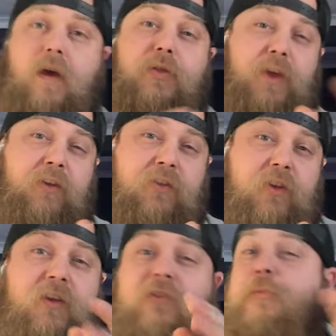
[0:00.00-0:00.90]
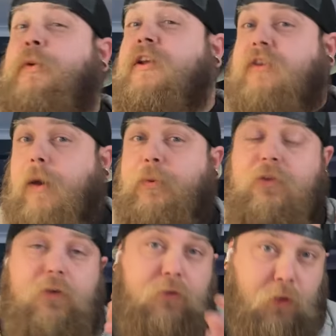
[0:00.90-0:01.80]
This is split up
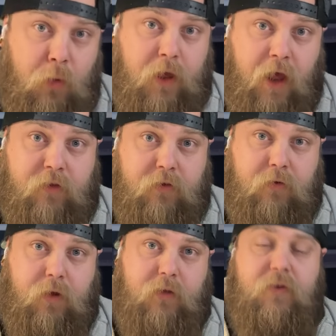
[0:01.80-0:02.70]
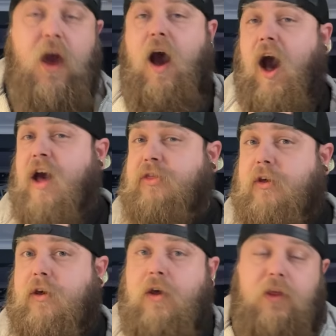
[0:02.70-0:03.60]
into two categories,
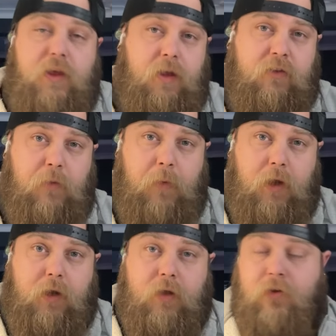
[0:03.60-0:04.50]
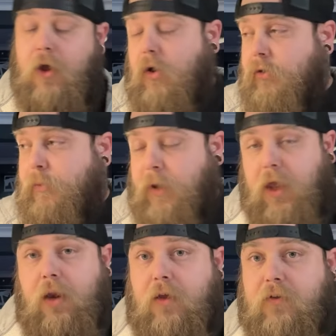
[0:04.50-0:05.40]
either the intermediate or the
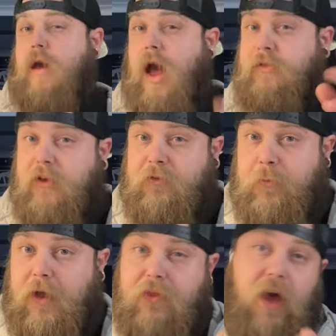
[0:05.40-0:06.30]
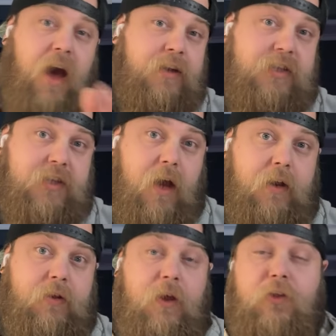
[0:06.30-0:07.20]
beginners, and this month I
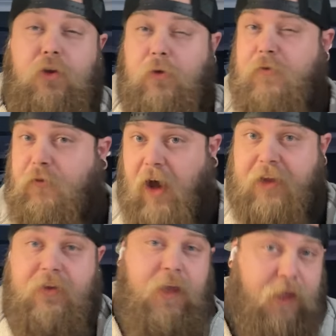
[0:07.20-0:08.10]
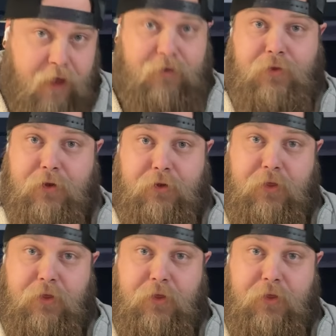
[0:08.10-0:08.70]
decided to invite a guest onto the